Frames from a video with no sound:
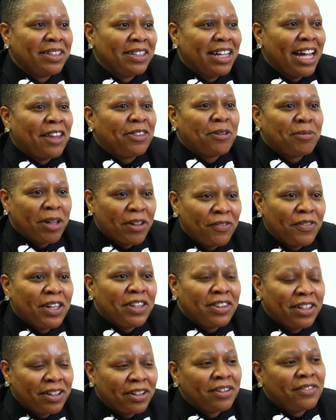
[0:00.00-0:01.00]
after my
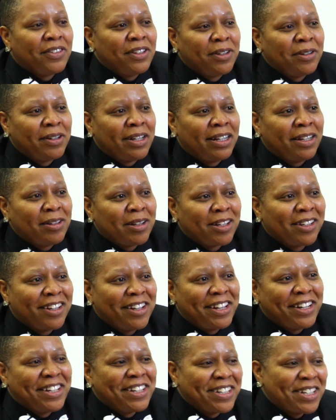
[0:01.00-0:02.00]
5th interview at
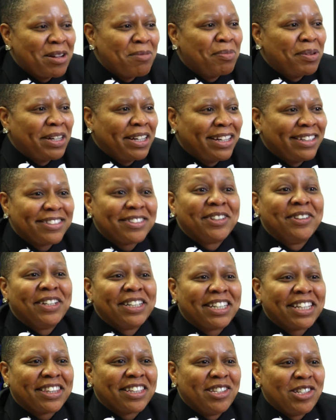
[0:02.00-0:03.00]
a company, I still
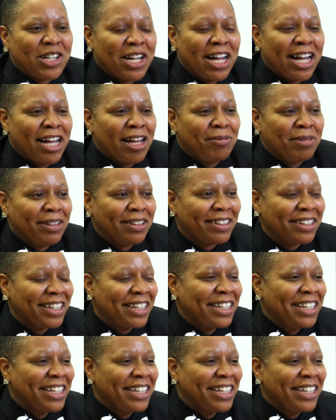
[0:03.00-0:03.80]
didn't get the job, and